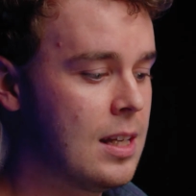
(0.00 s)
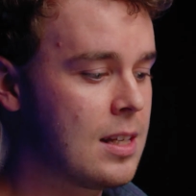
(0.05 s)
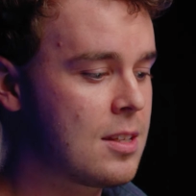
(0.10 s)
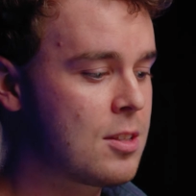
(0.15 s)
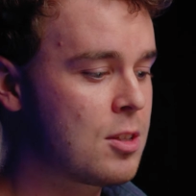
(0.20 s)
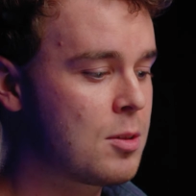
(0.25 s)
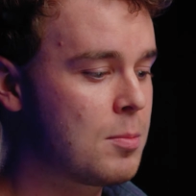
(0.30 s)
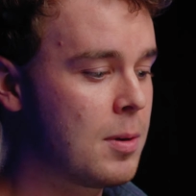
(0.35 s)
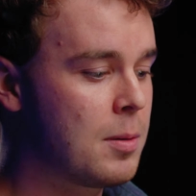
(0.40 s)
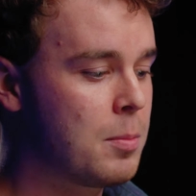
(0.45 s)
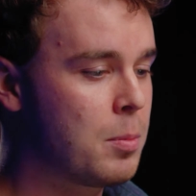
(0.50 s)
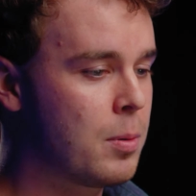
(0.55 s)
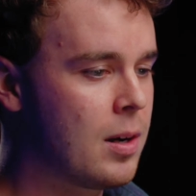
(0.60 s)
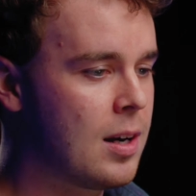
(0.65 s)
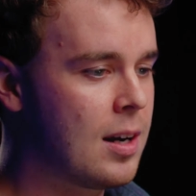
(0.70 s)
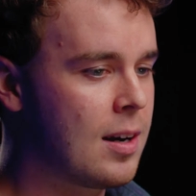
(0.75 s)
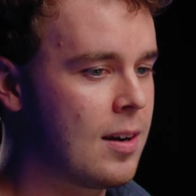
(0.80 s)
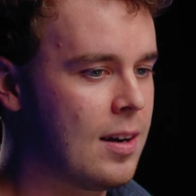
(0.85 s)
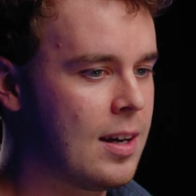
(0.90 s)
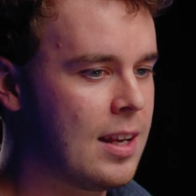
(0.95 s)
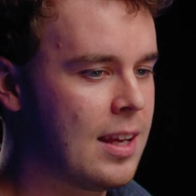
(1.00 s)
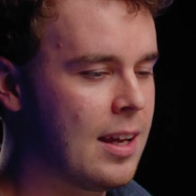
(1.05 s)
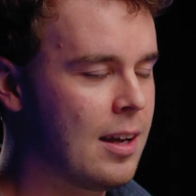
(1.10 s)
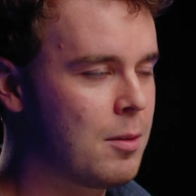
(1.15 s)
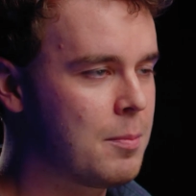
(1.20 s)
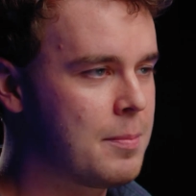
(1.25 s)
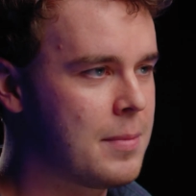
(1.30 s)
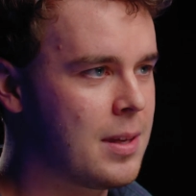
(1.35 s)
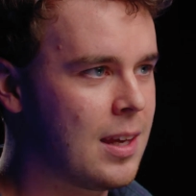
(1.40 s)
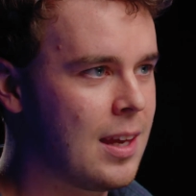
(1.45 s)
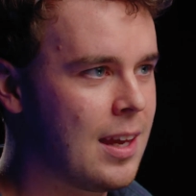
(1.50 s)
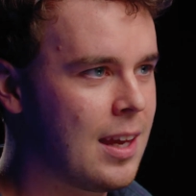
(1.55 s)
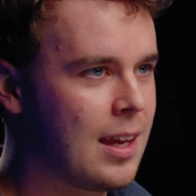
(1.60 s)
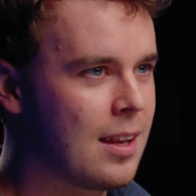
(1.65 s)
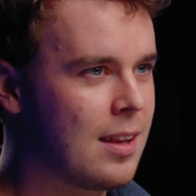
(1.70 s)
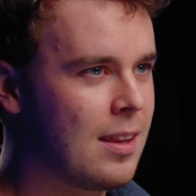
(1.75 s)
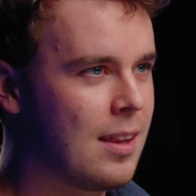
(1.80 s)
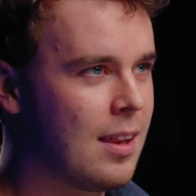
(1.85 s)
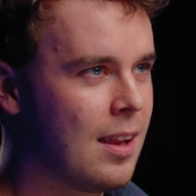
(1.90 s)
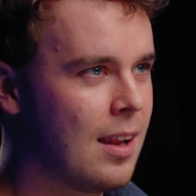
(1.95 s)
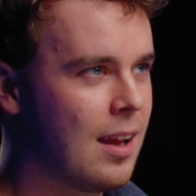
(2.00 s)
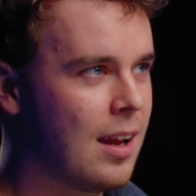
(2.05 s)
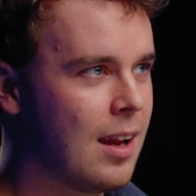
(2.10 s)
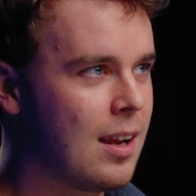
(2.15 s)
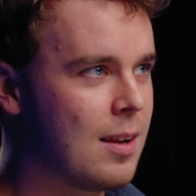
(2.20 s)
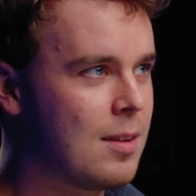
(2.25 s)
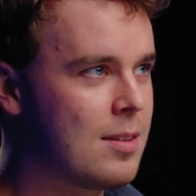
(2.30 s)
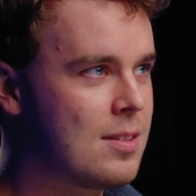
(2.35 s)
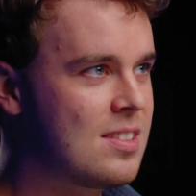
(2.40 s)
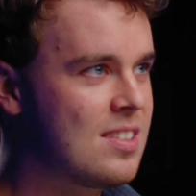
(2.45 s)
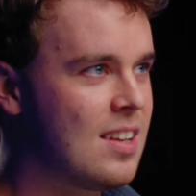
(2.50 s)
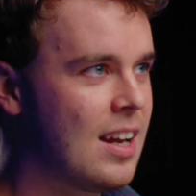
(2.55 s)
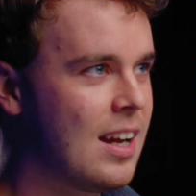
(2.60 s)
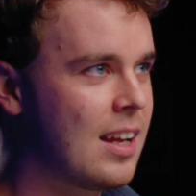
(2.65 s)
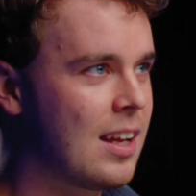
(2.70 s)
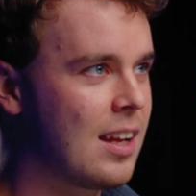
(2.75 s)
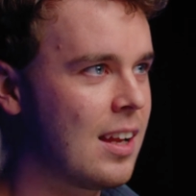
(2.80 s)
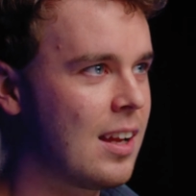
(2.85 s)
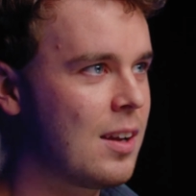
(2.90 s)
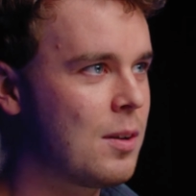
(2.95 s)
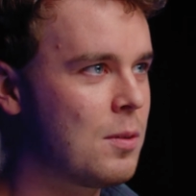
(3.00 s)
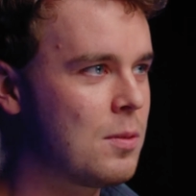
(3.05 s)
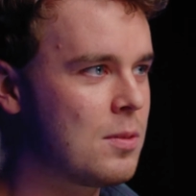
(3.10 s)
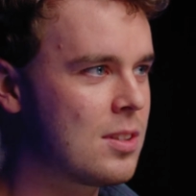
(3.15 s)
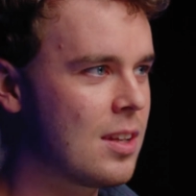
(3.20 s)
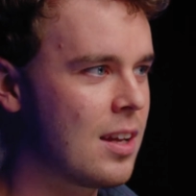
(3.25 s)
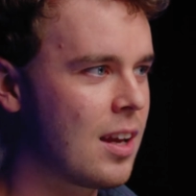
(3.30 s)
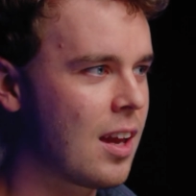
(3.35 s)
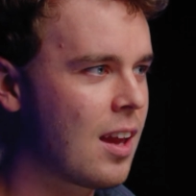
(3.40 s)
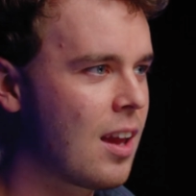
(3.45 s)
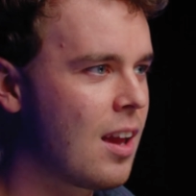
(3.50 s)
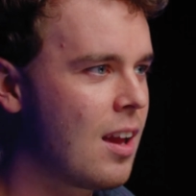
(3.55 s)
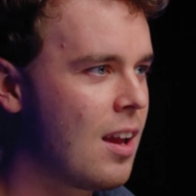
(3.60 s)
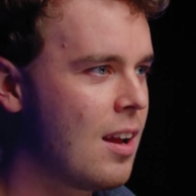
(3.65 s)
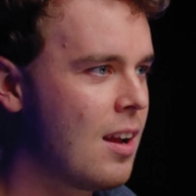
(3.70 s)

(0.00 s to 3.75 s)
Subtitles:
answered my prayer and he helped me, and in a second it was like